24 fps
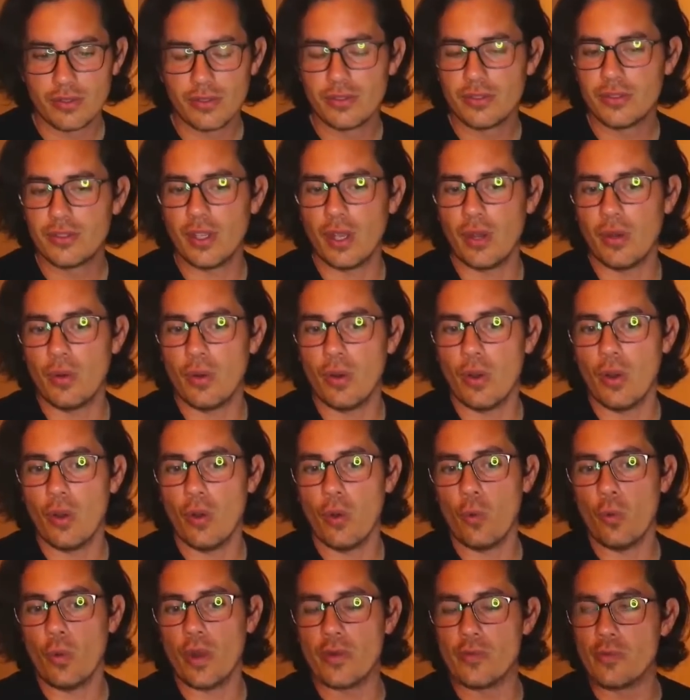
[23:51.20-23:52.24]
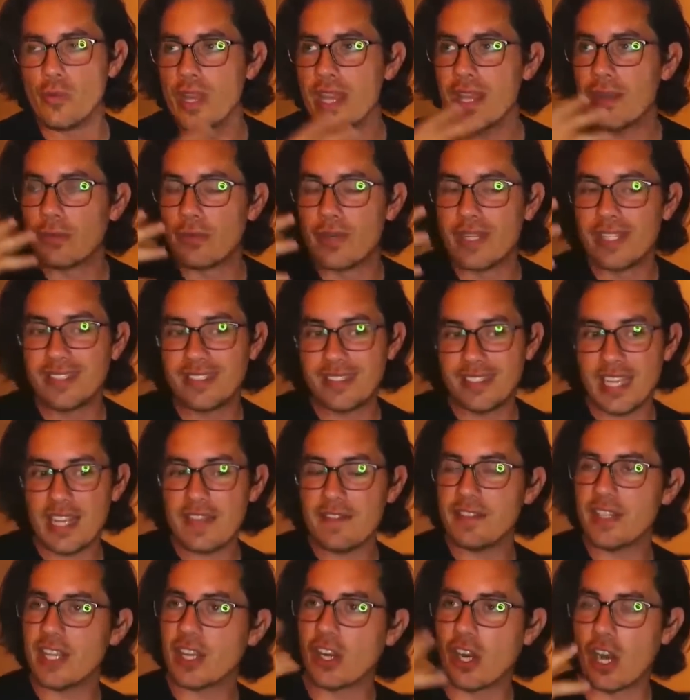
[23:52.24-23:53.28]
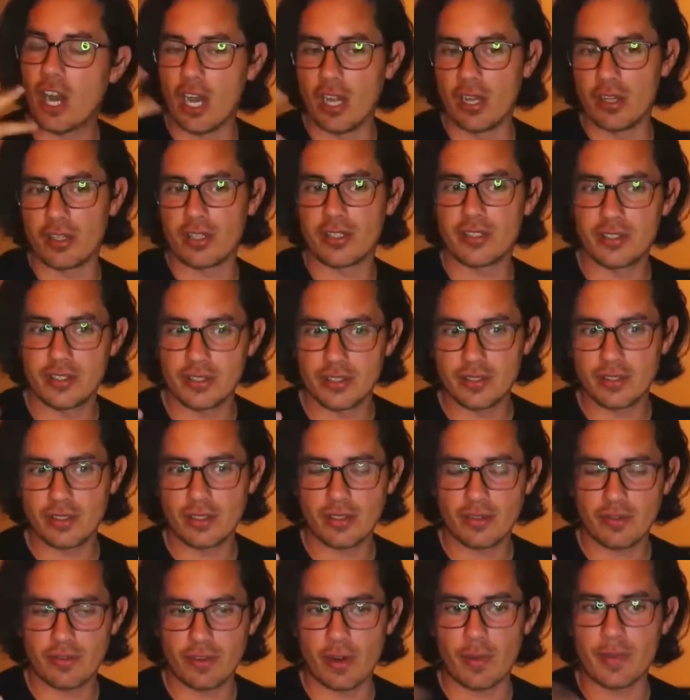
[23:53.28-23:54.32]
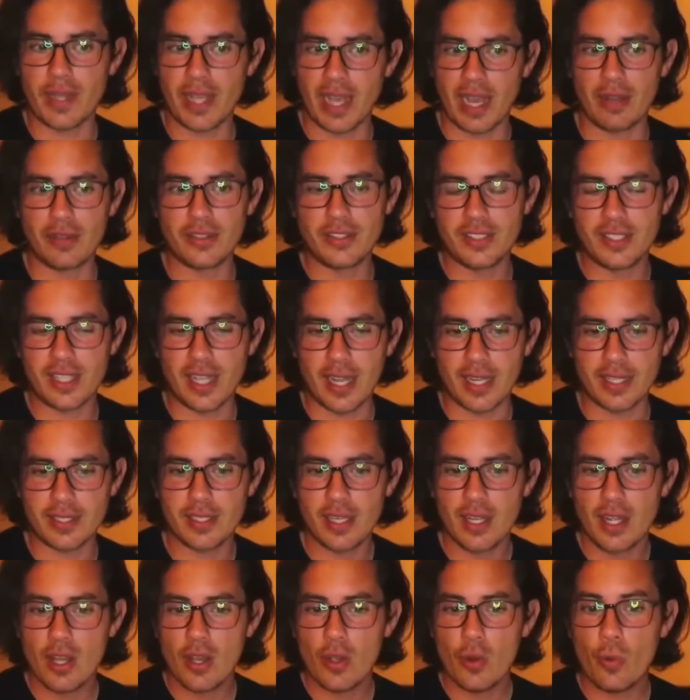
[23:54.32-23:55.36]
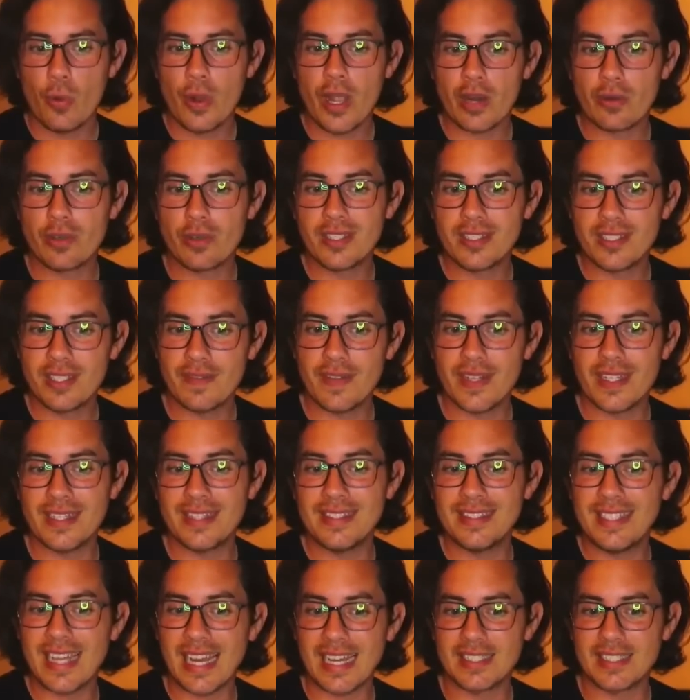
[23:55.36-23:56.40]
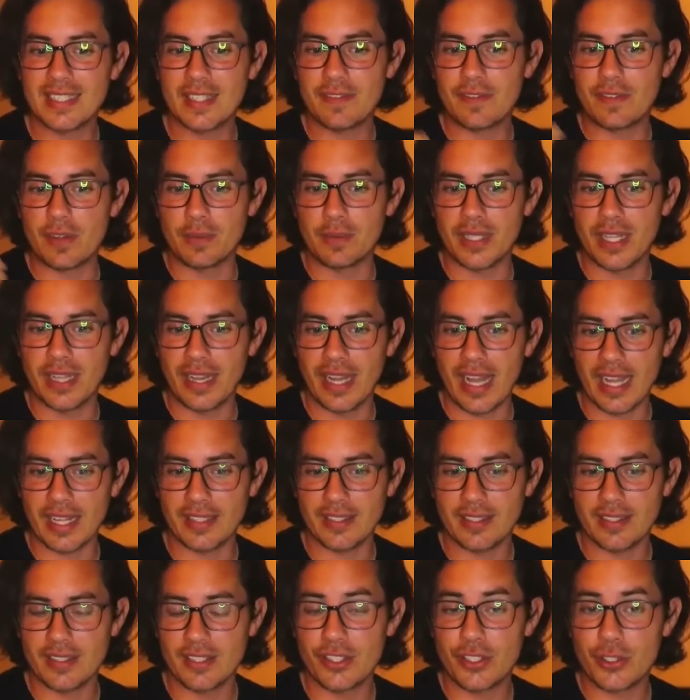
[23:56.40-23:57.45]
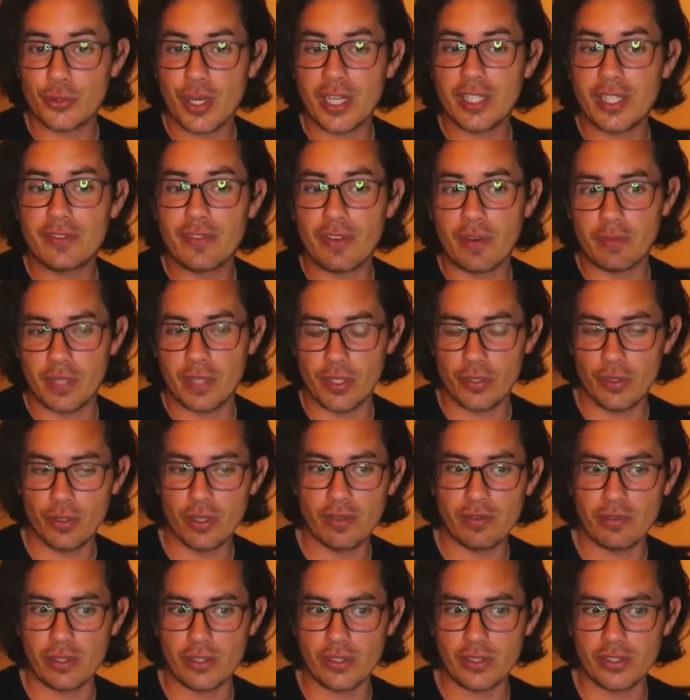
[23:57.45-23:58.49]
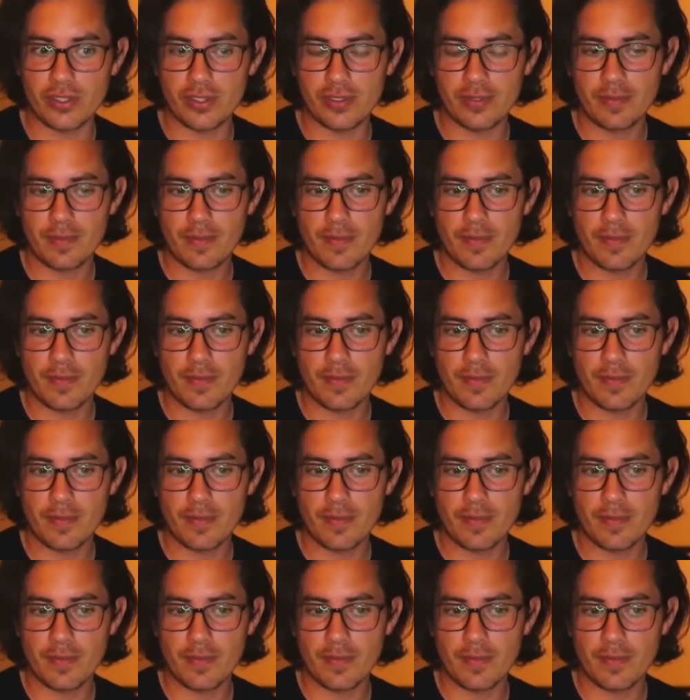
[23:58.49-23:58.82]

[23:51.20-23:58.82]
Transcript: So when we receive the colors from the outside, we are receiving data from the light, straight from the universe.